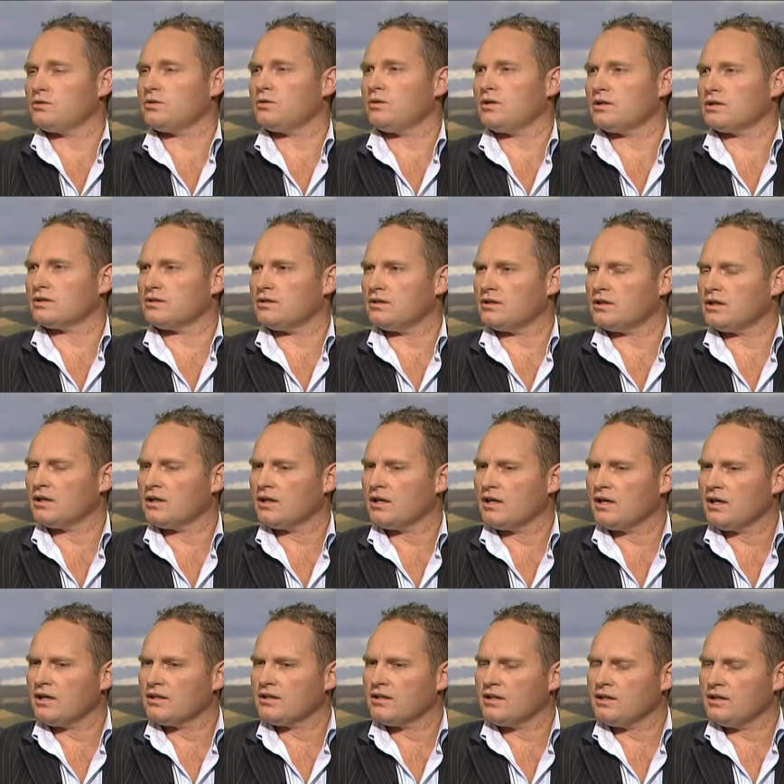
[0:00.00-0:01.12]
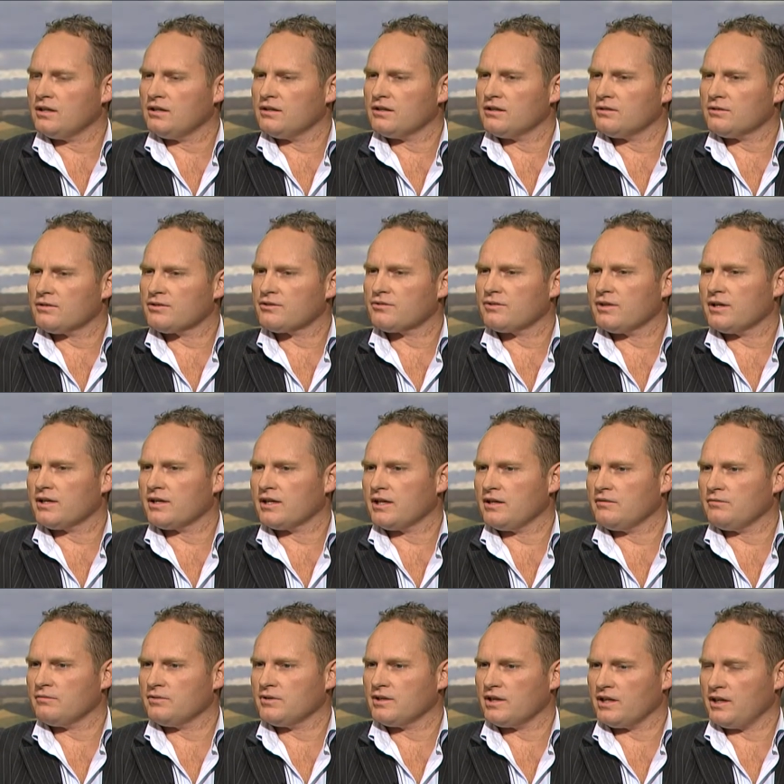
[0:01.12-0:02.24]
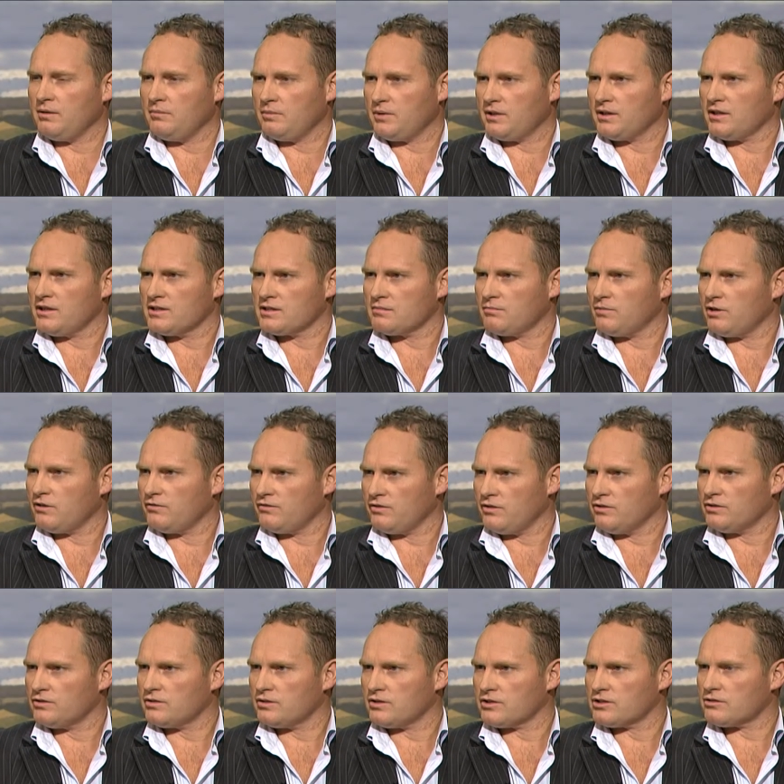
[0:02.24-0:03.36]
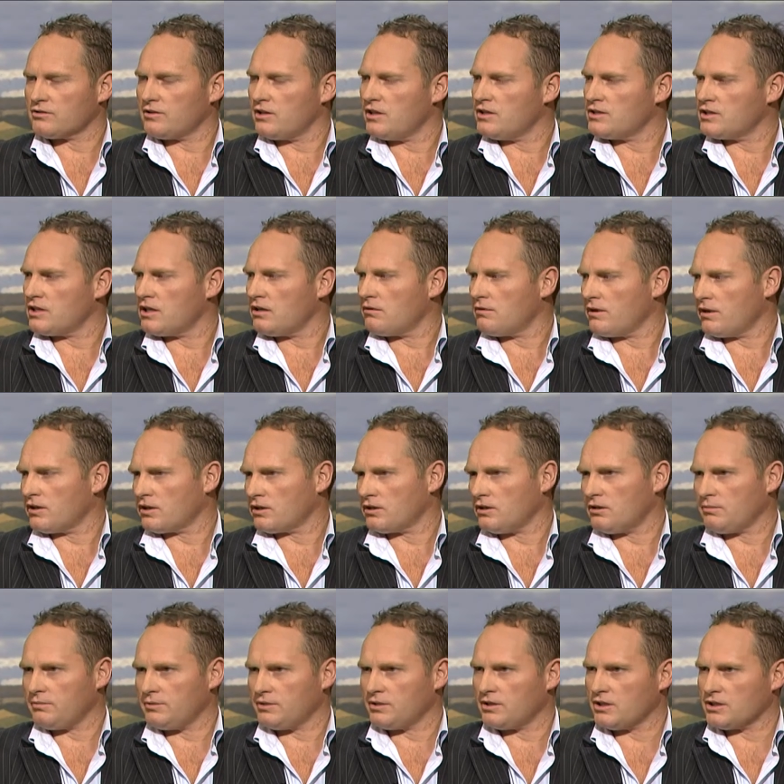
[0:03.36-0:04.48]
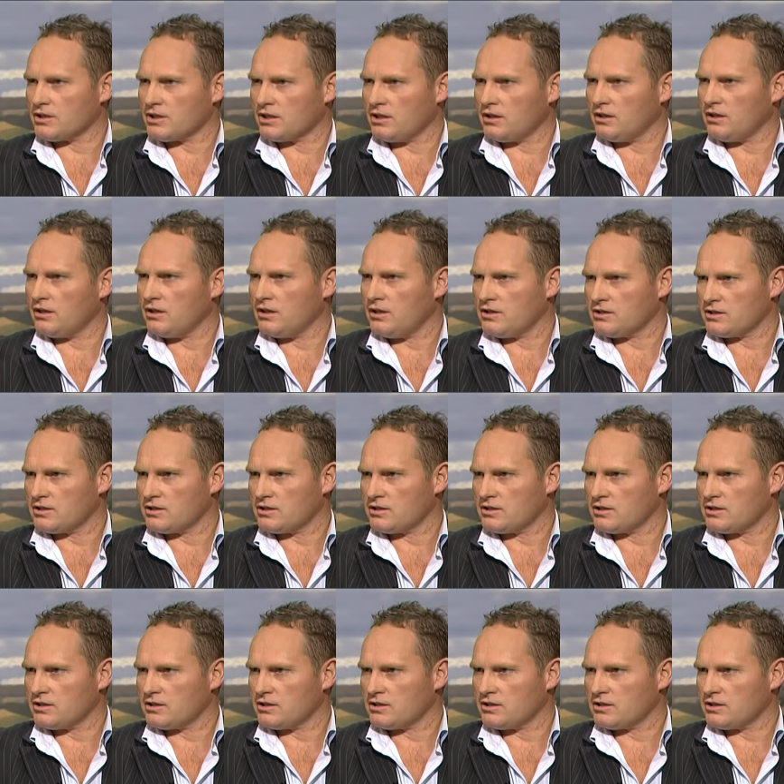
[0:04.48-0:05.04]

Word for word: quite good. The, there were three key, key pillars, in my view, to the strategy around competition,